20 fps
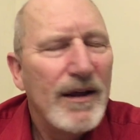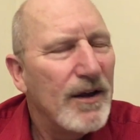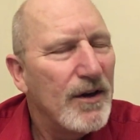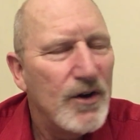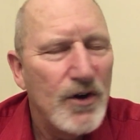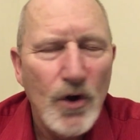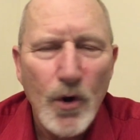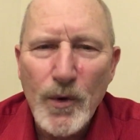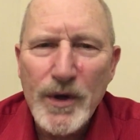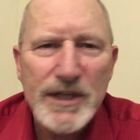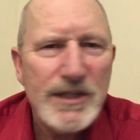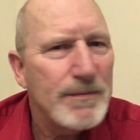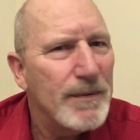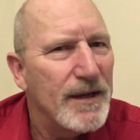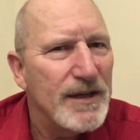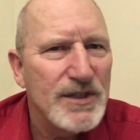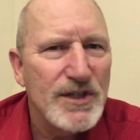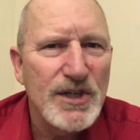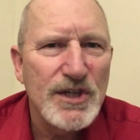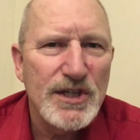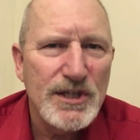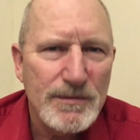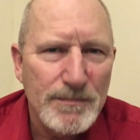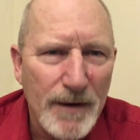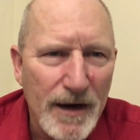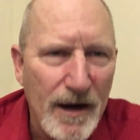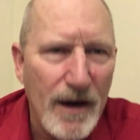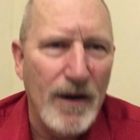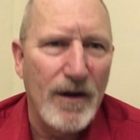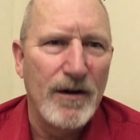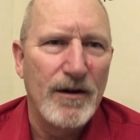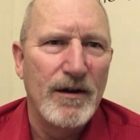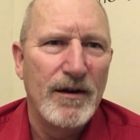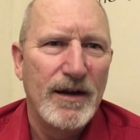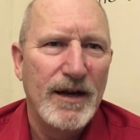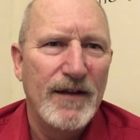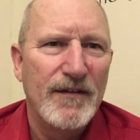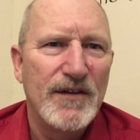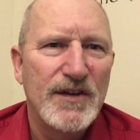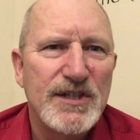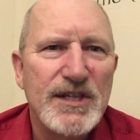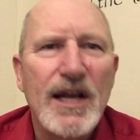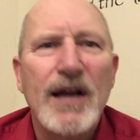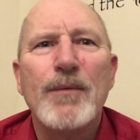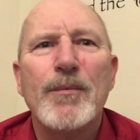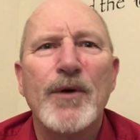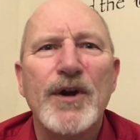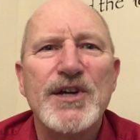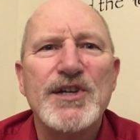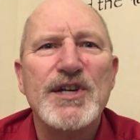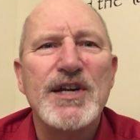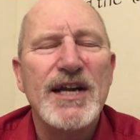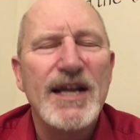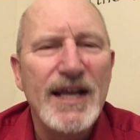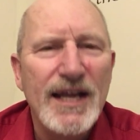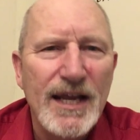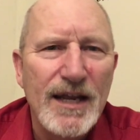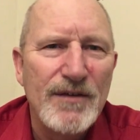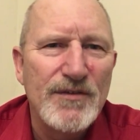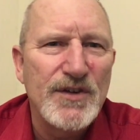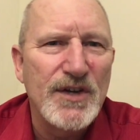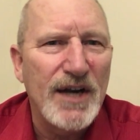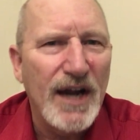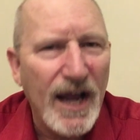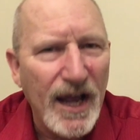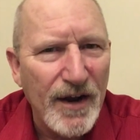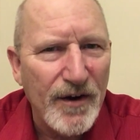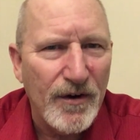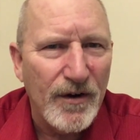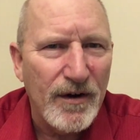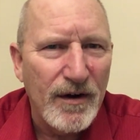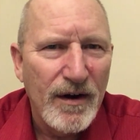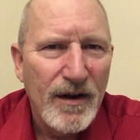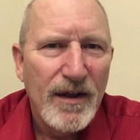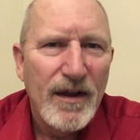No expense is spared in the celebration he gives in honor